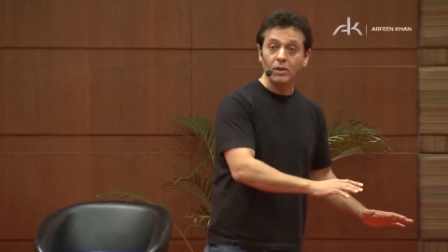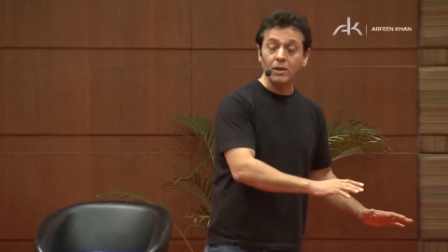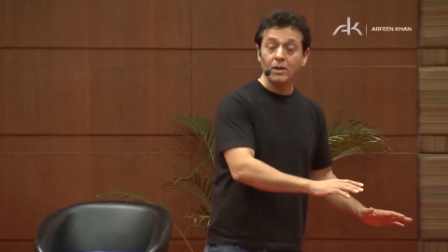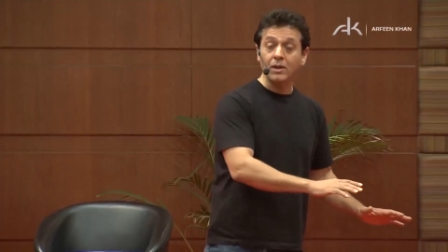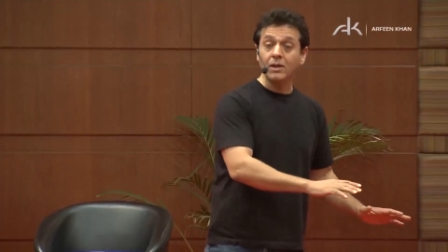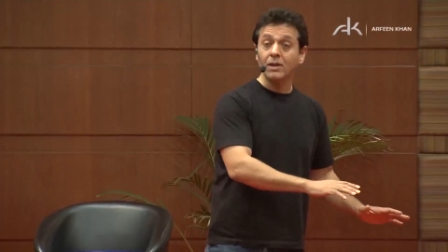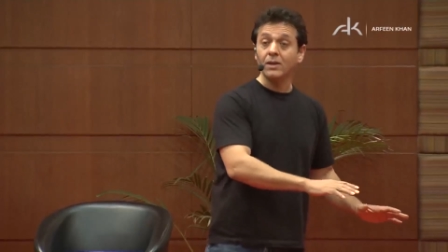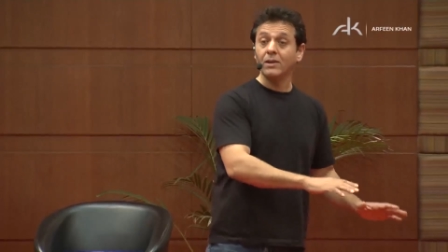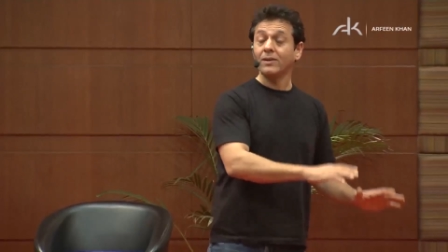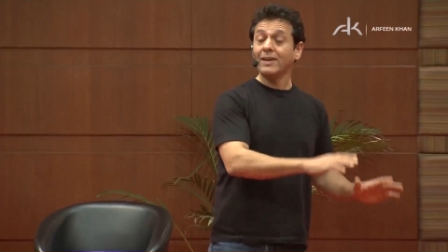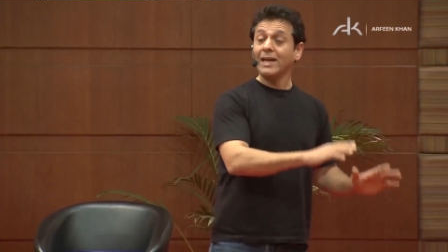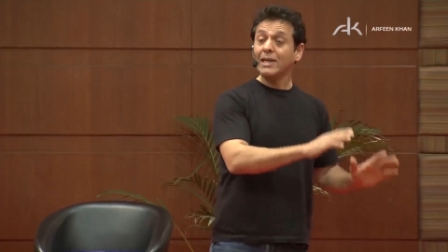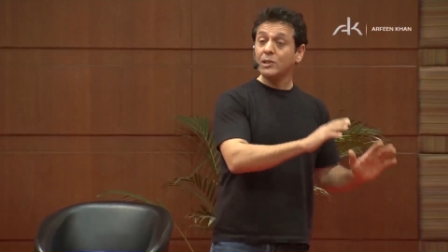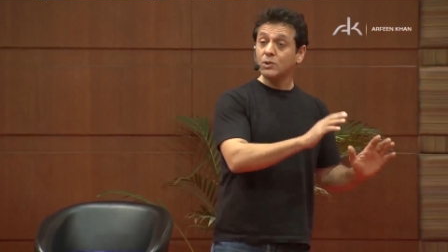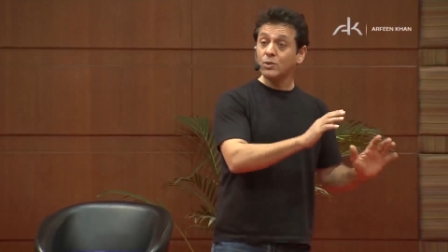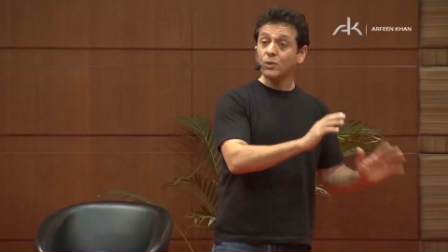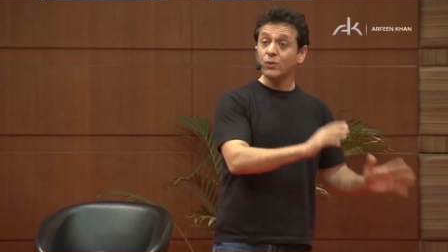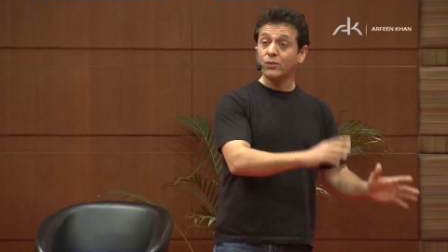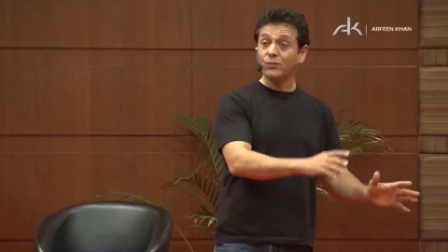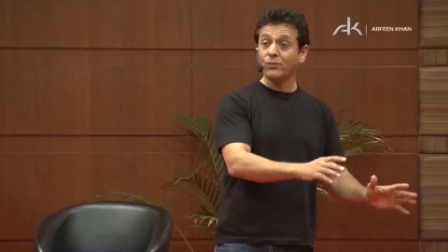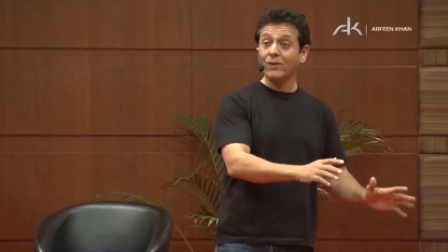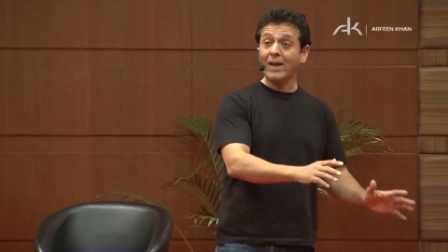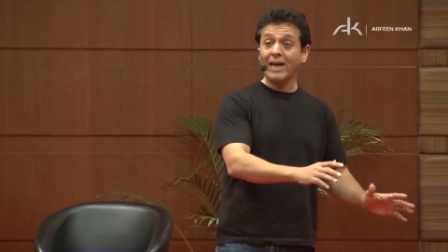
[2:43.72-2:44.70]
So in
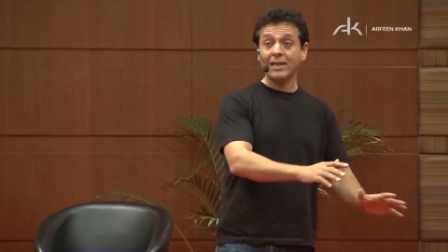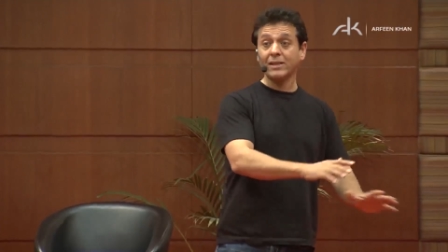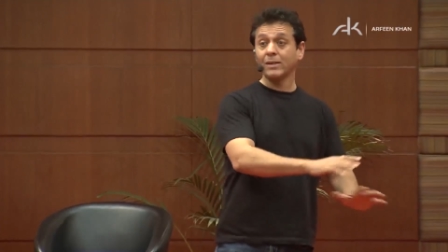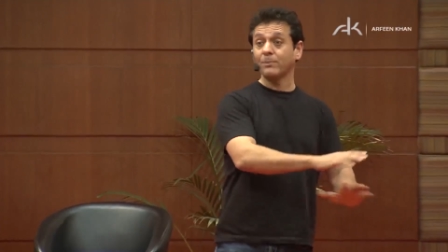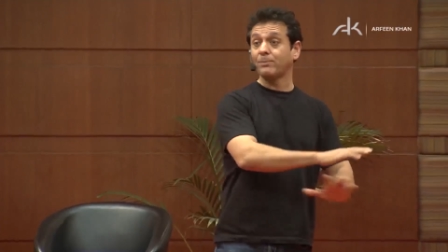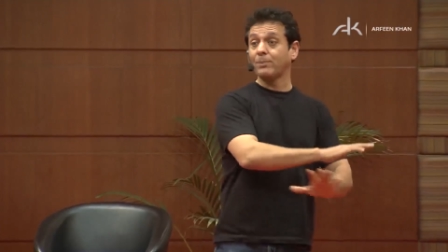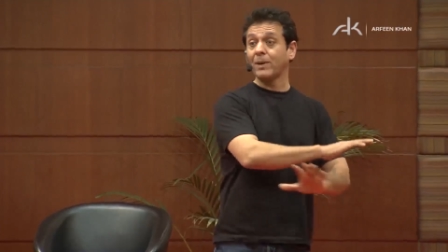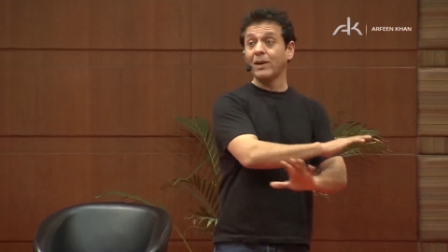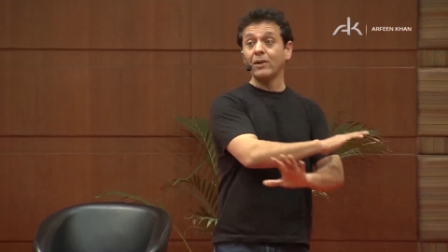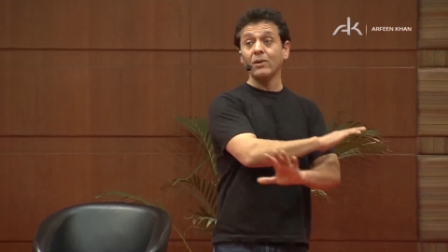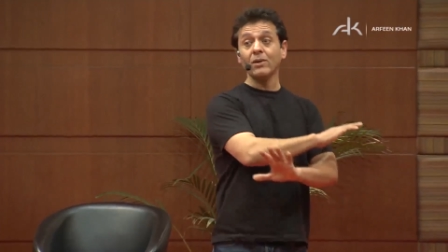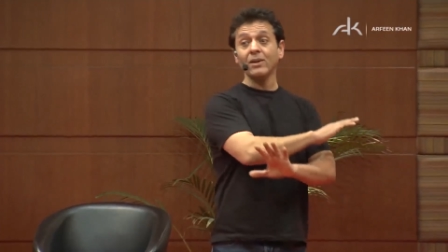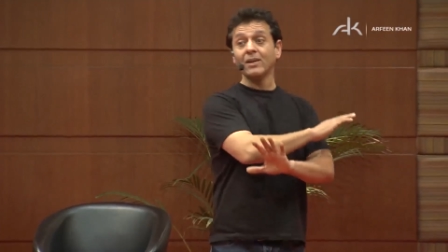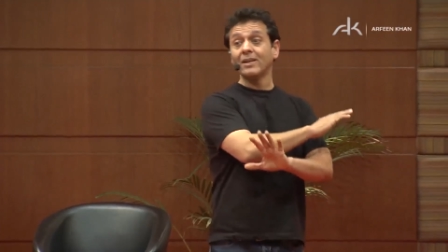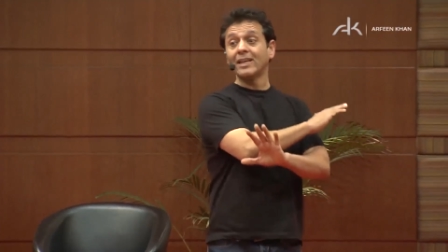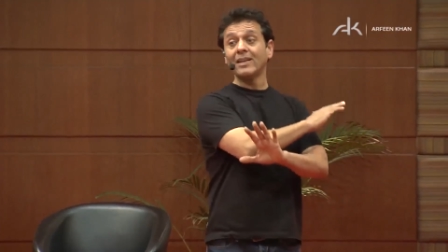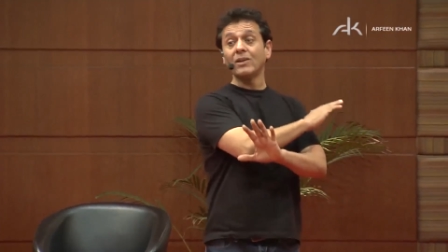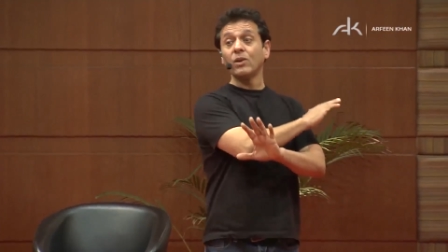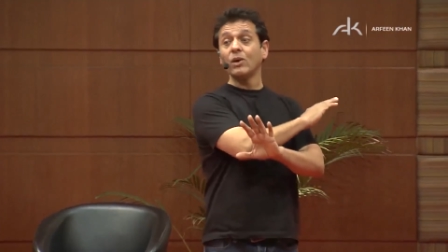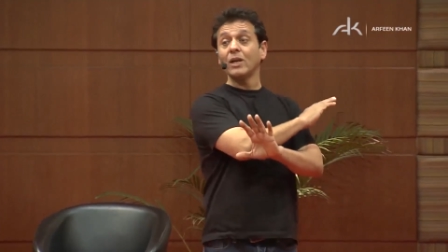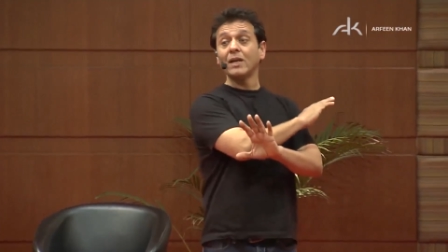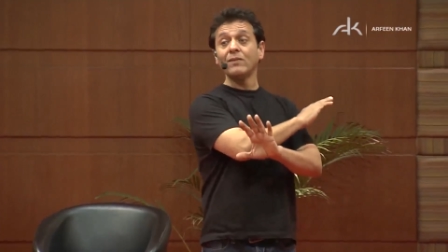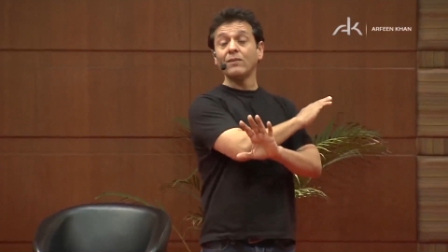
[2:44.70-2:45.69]
actual fact, the parents
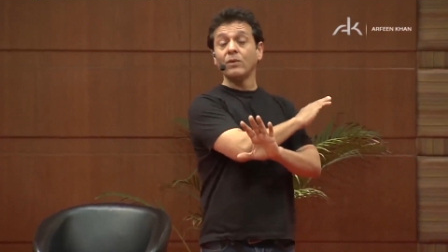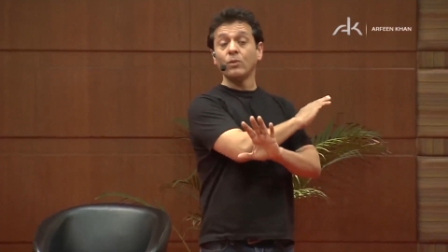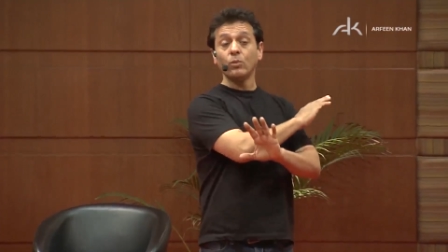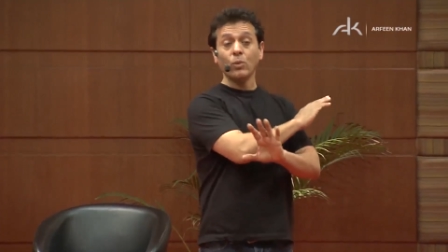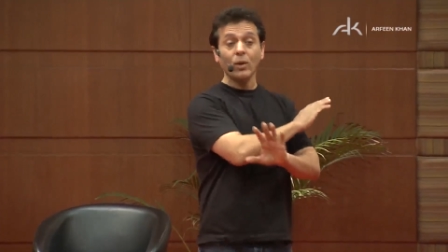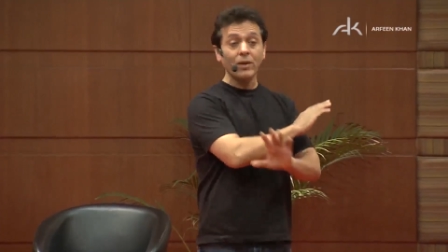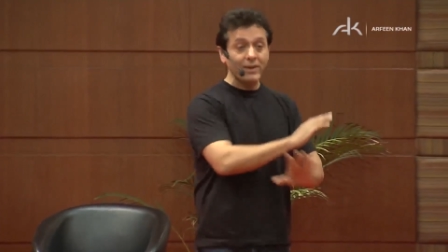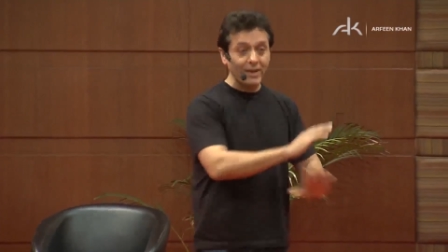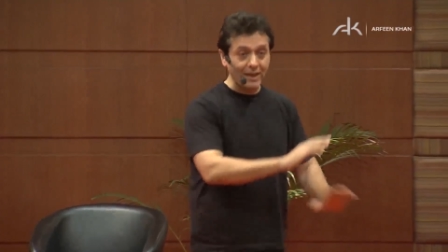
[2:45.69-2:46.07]
did not even want